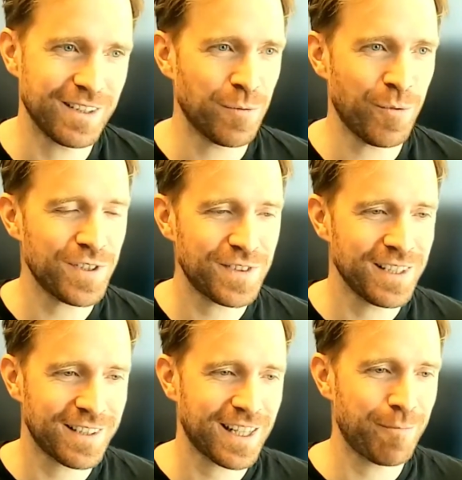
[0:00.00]
the worst
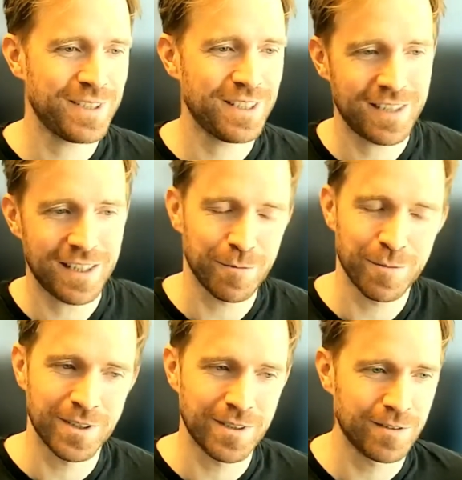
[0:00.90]
thing that happens is that it
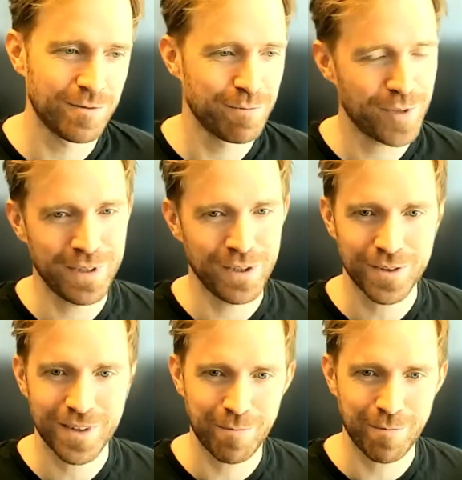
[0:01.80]
will probably
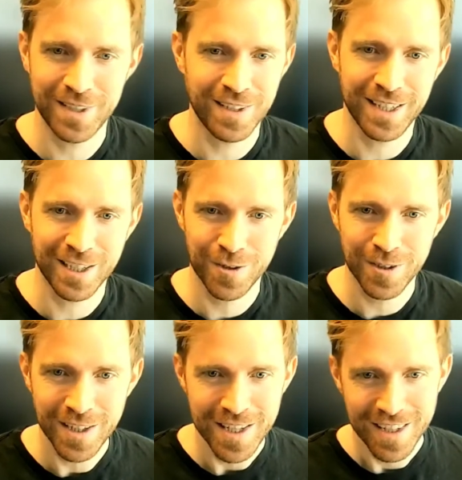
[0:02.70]
not happen anything at
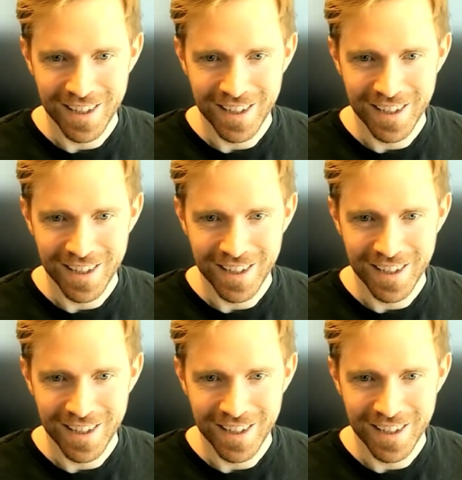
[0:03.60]
all.